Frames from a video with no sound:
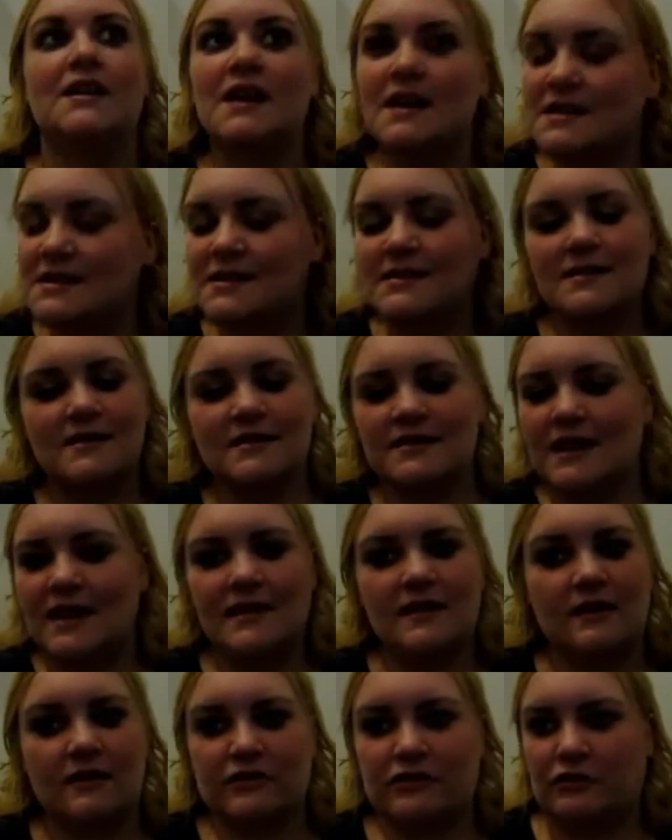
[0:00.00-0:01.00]
To this day,
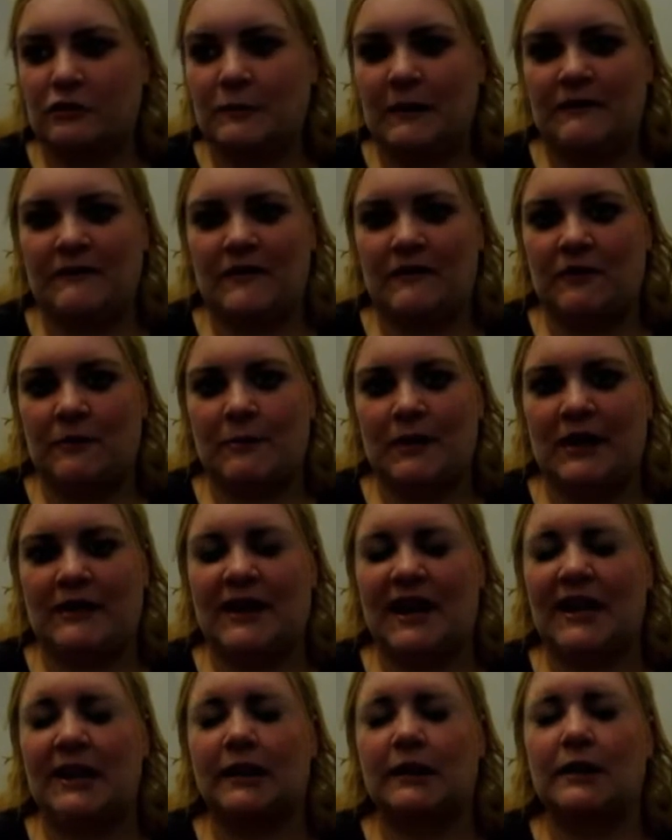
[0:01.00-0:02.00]
they are still my favorite band.
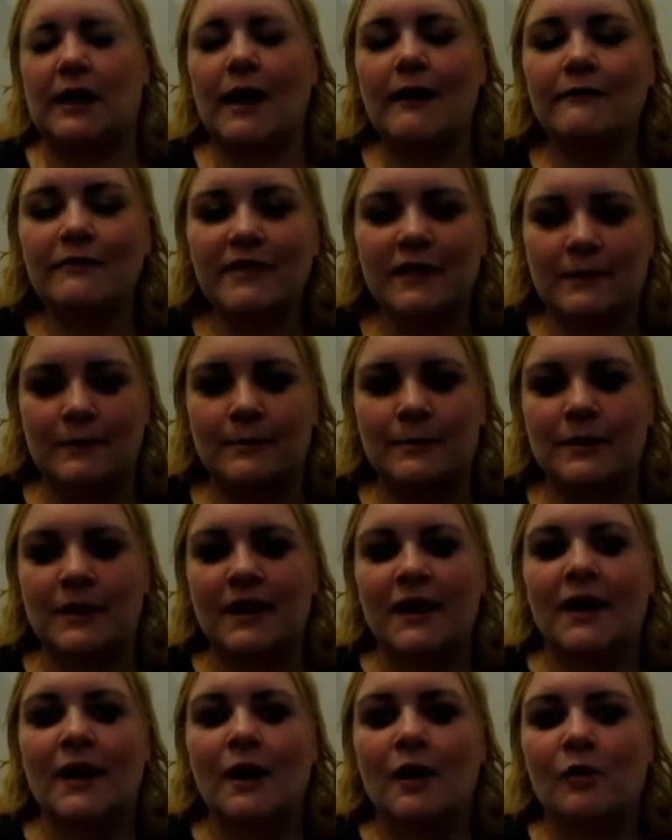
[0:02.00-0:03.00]
I love them,
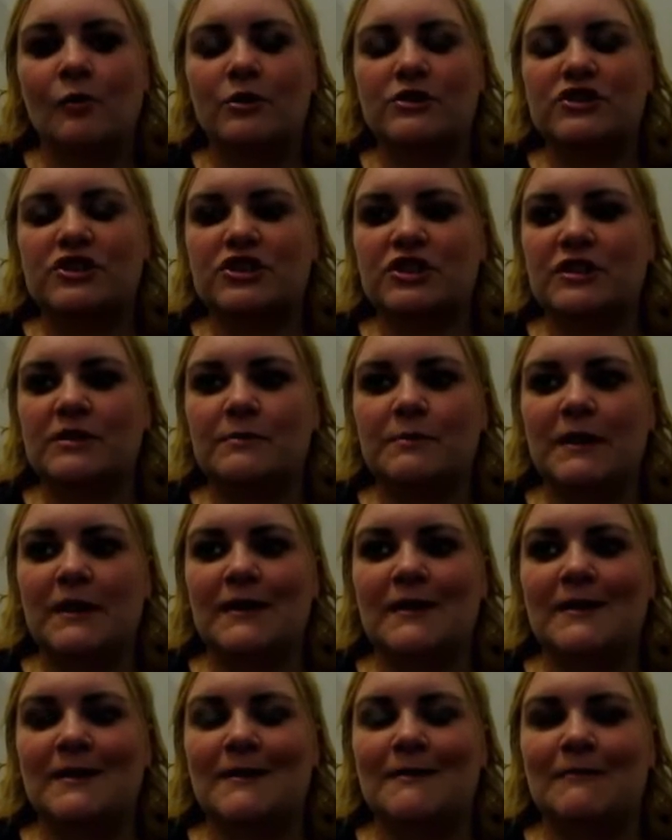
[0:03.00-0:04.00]
which should have
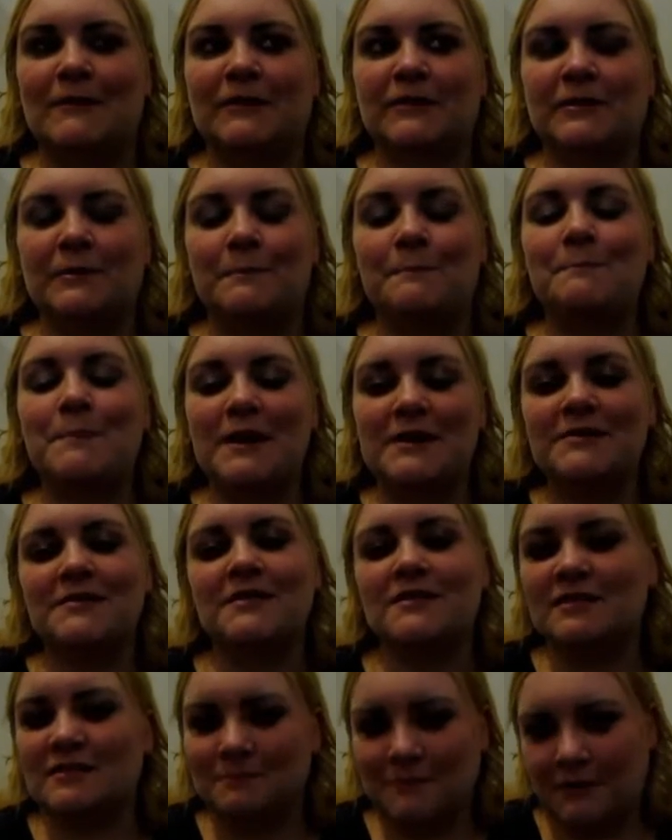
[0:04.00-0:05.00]
been one of the best
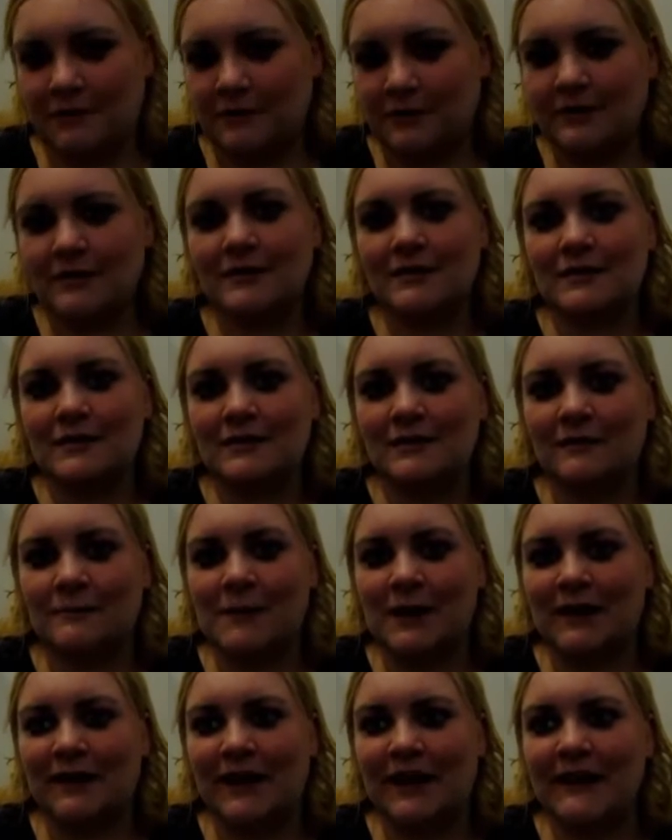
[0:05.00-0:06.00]
experiences of
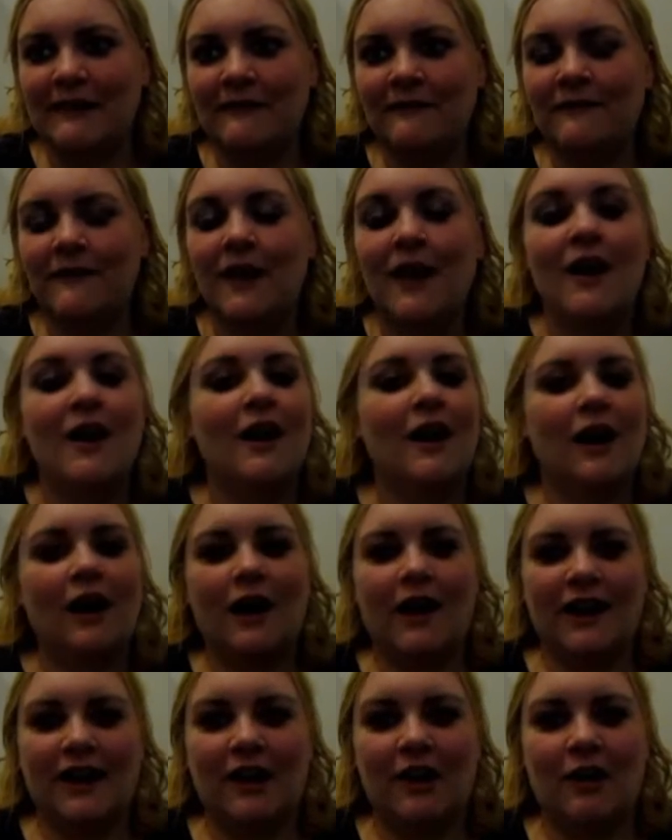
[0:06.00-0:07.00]
my life.
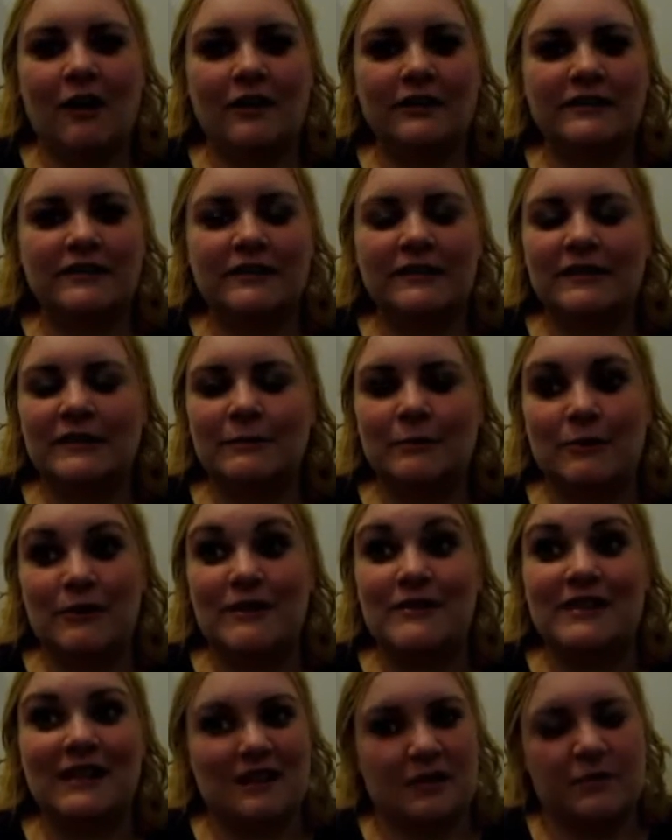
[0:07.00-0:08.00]
I constantly
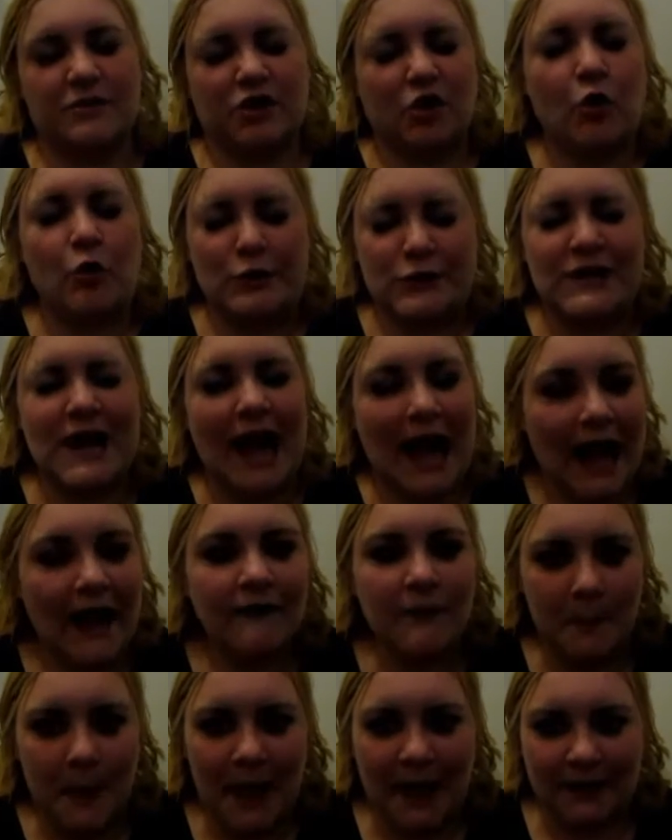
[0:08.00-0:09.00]
worried that I was going to have
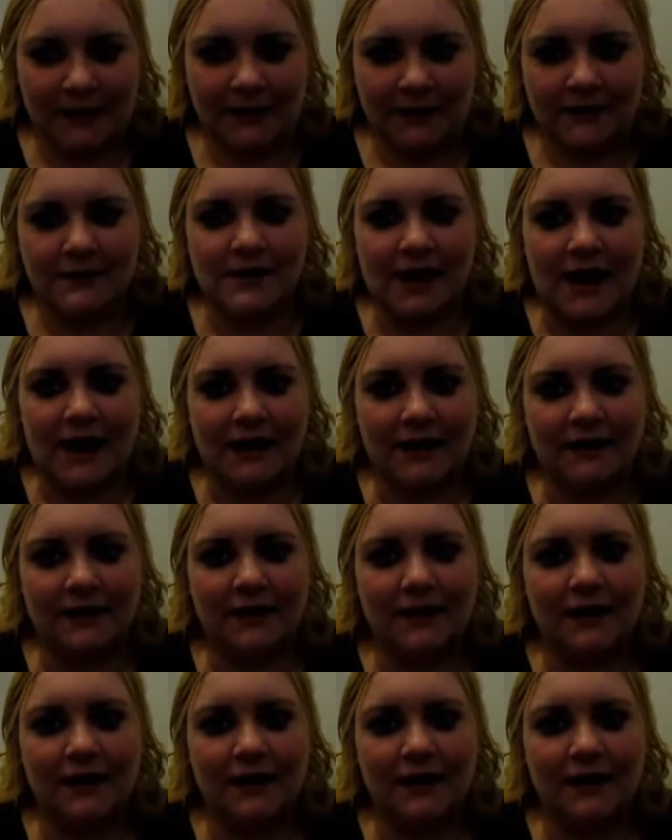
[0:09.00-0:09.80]
a panic attack